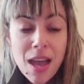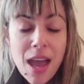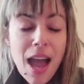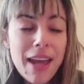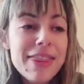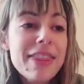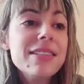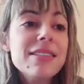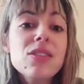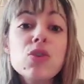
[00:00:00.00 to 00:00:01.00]
And
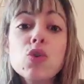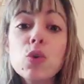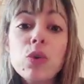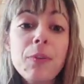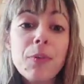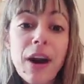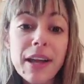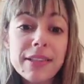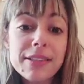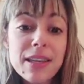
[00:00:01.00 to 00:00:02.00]
this is truly
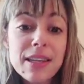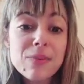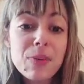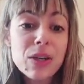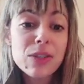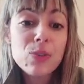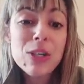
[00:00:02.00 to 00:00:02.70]
priceless because we